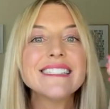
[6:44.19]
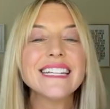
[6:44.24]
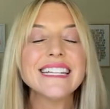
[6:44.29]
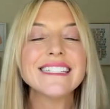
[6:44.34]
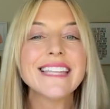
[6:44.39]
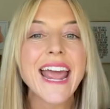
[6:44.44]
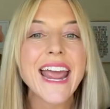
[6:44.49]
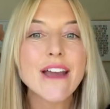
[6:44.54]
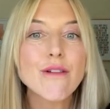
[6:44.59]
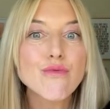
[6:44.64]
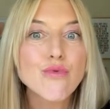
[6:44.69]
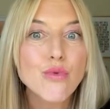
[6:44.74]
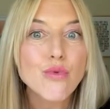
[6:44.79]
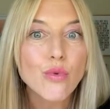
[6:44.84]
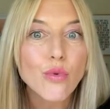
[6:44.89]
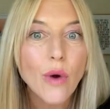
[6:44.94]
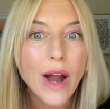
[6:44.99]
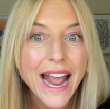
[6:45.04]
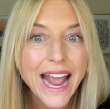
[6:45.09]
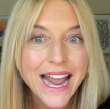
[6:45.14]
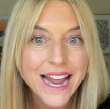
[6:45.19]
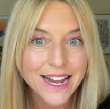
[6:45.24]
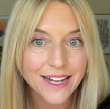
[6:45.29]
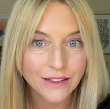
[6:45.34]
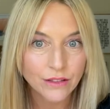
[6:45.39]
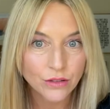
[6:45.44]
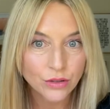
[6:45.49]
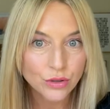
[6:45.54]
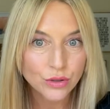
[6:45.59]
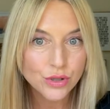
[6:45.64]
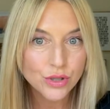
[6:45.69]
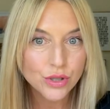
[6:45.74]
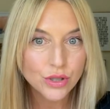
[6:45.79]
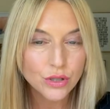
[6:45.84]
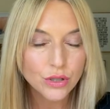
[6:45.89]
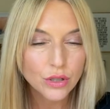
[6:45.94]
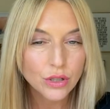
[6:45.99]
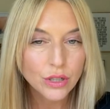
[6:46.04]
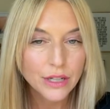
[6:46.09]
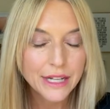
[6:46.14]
is a range.